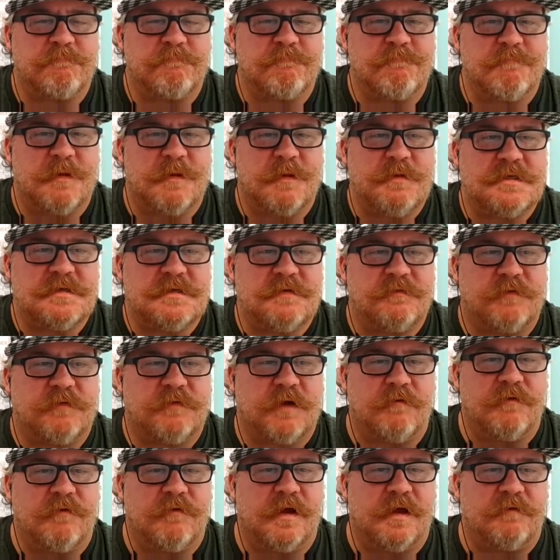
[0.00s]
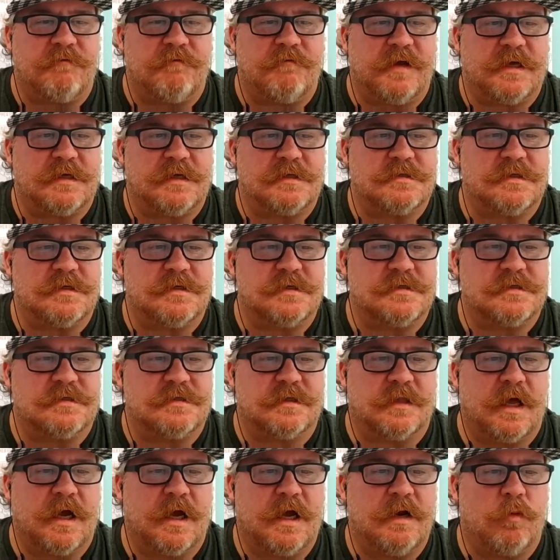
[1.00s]
Let me see if I can advance this
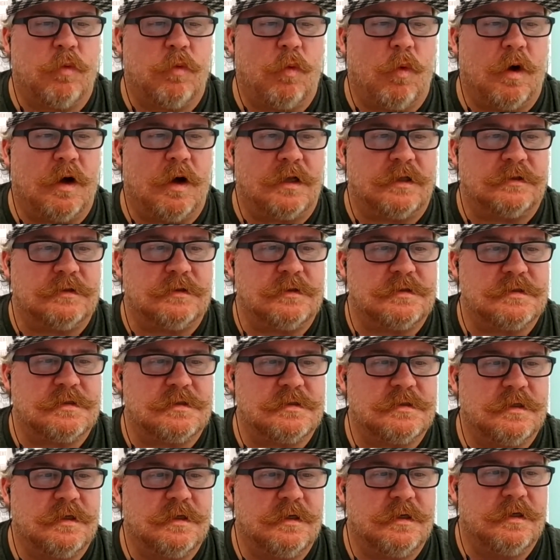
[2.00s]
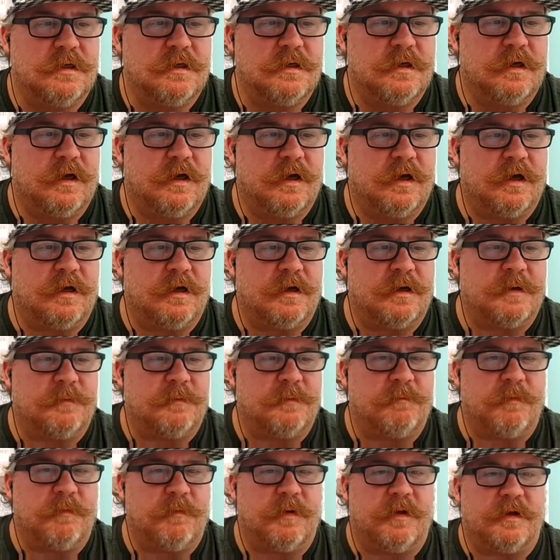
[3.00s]
slide once.
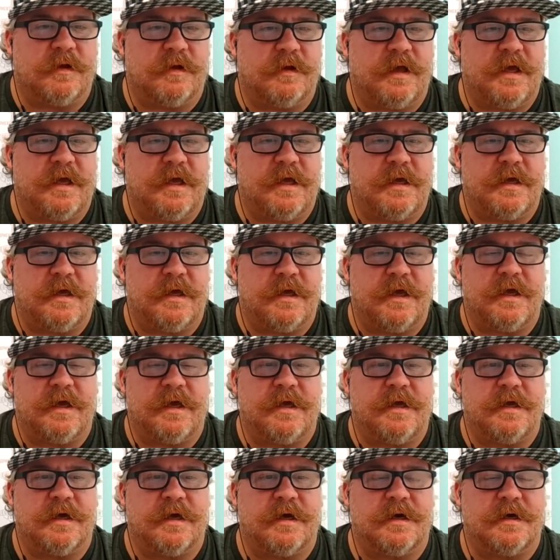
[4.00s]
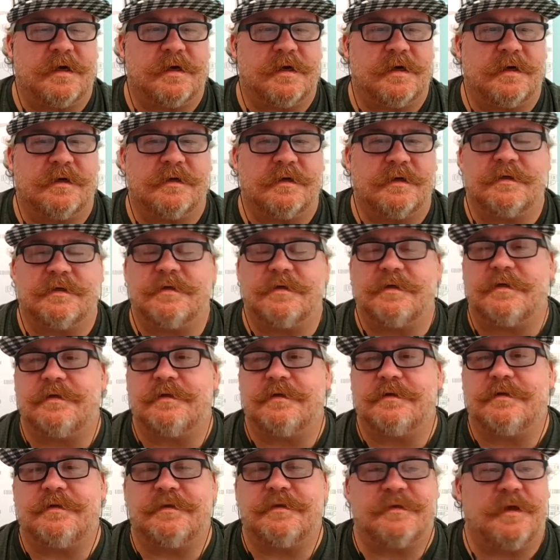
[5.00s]
Um, a, a,
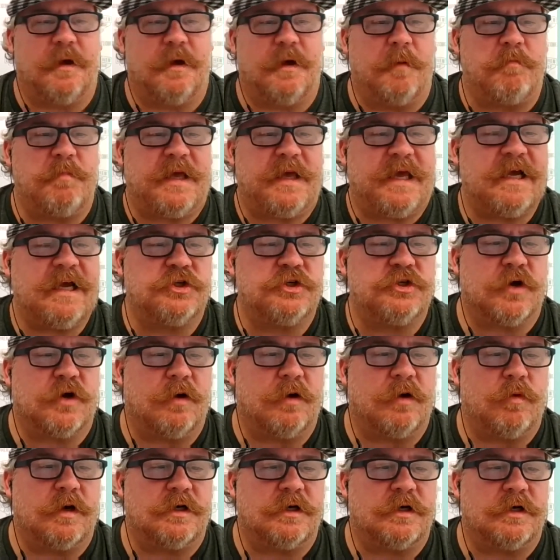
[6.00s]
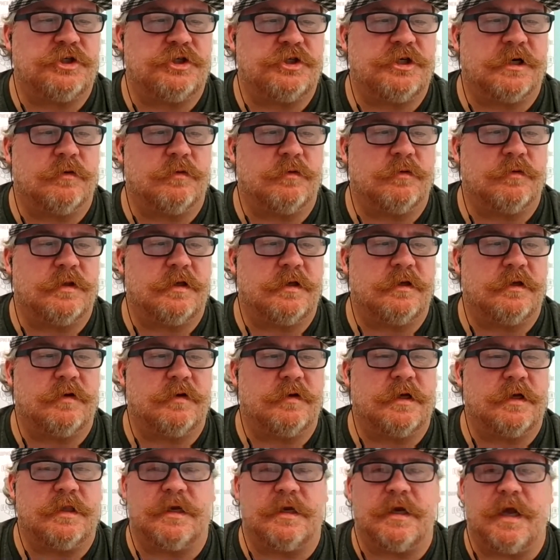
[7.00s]
a picture I want to share with you,
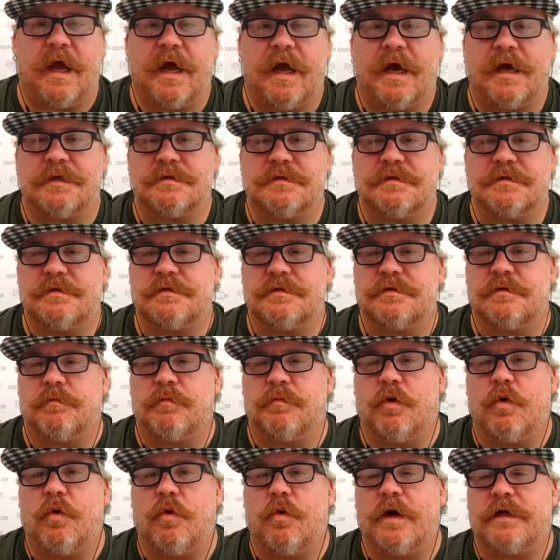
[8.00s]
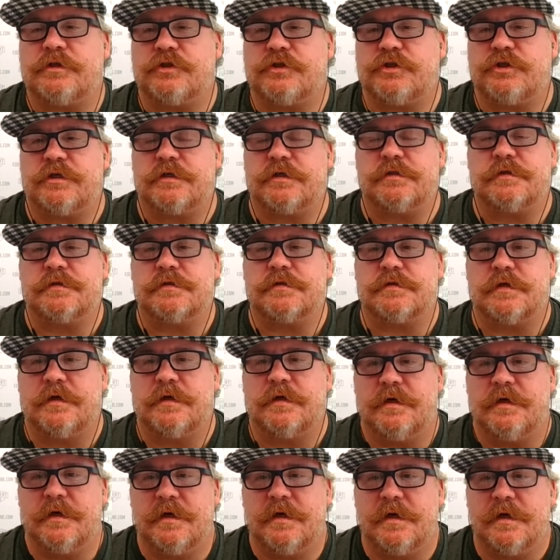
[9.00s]
and then ask some questions.
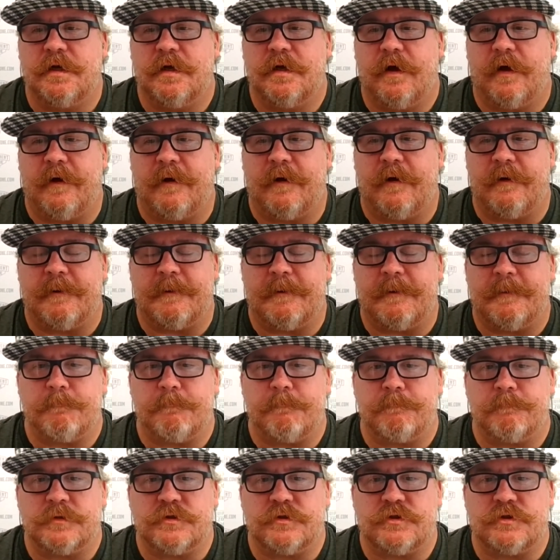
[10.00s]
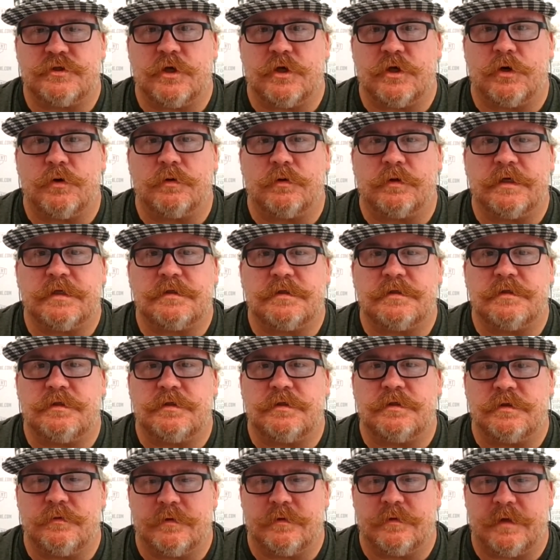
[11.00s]
So let's
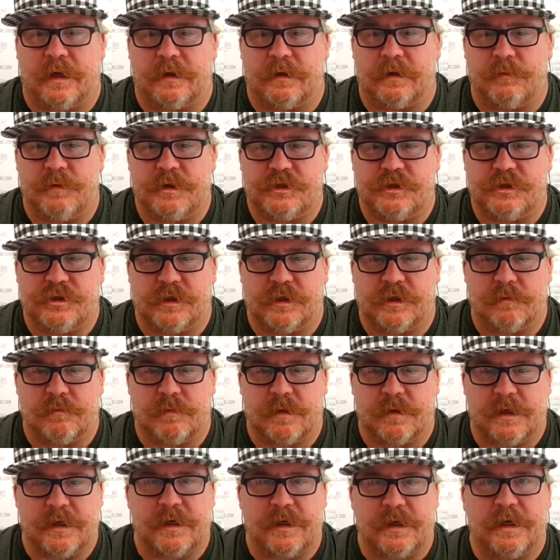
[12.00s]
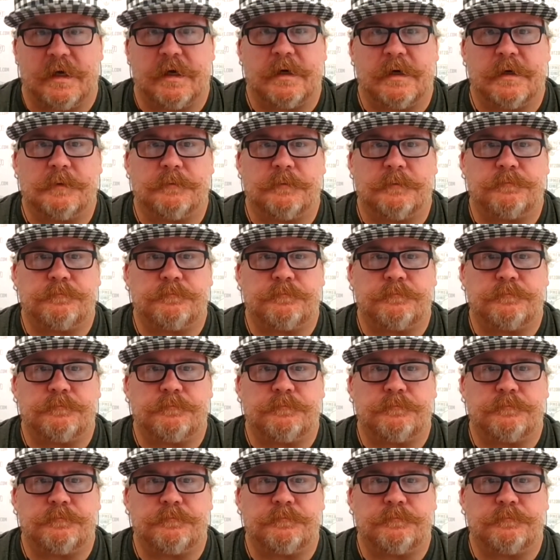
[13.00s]
do that. Let me share my.